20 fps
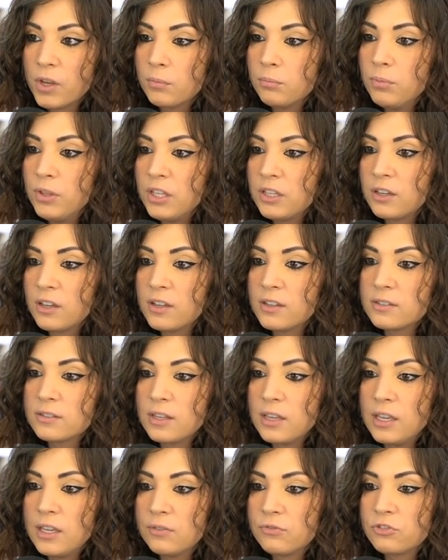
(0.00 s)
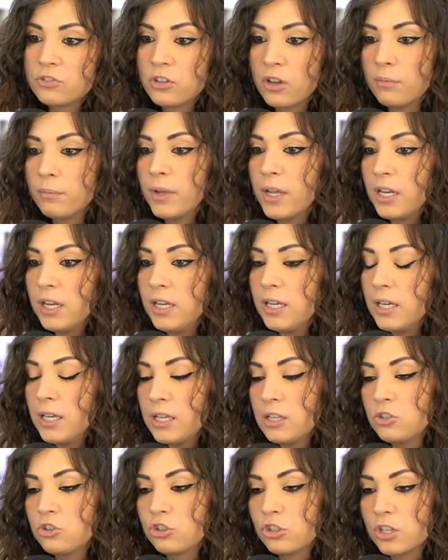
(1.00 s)
Because if somebody
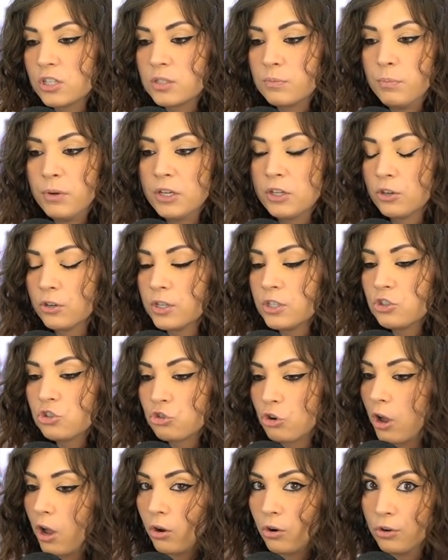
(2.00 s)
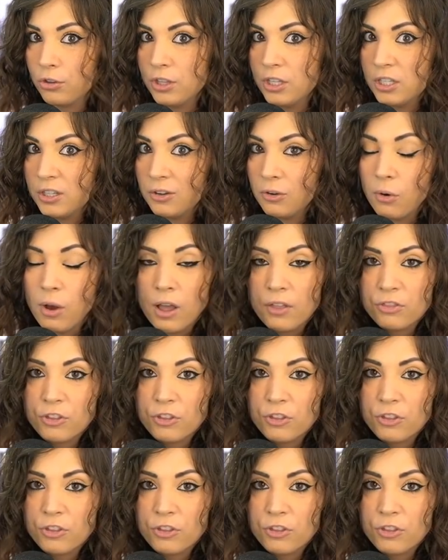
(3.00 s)
is just bigger and stronger than you,